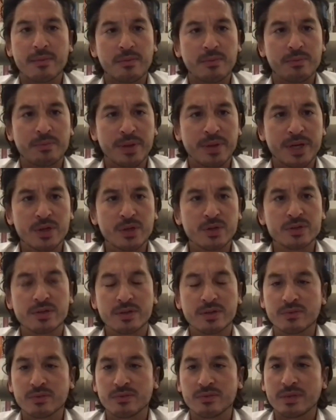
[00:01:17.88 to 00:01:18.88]
build
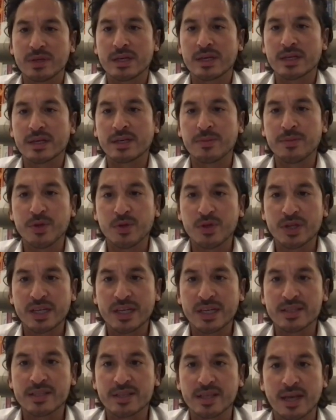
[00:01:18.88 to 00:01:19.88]

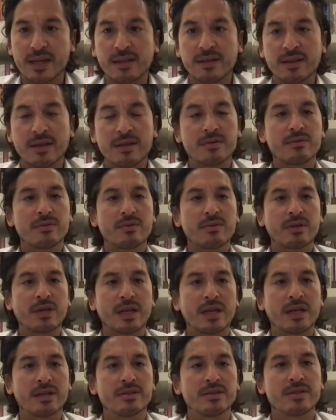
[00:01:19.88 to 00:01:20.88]
communities that
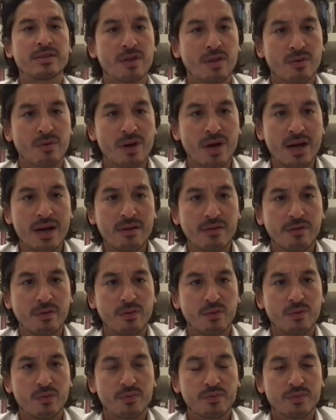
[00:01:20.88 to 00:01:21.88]
can
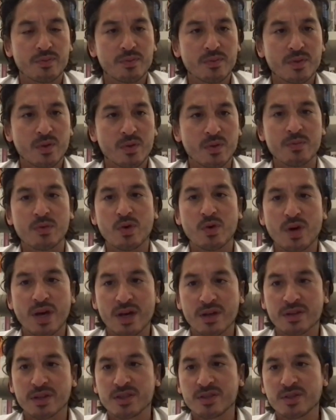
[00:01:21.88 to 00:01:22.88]
thrive with more
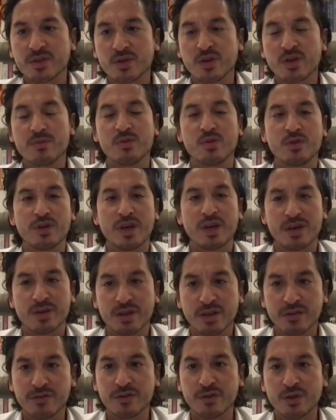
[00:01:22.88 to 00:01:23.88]
healthy soil, more
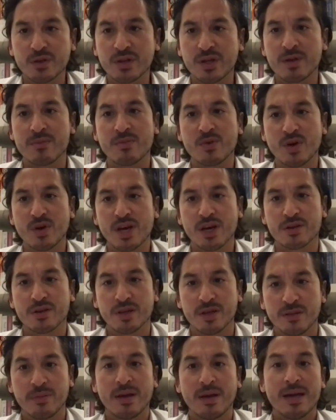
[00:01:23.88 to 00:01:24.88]
healthy food, and more
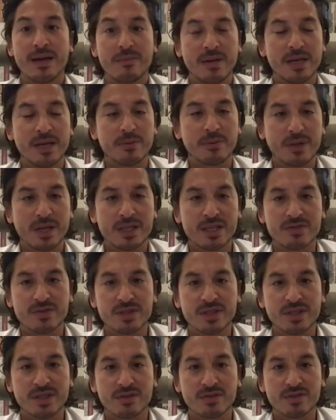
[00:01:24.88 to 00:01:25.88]
healthy people as a
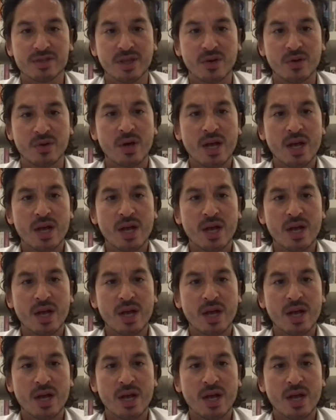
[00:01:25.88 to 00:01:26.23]
result. So